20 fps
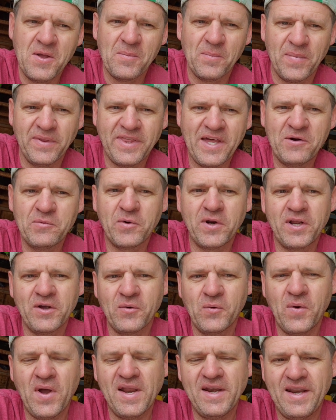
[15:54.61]
But then when it
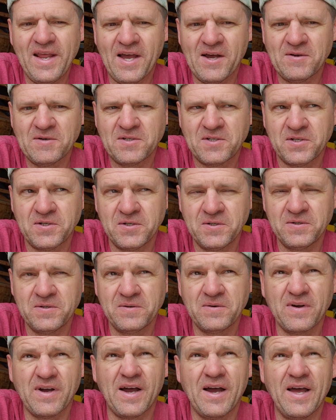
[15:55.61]
went down to,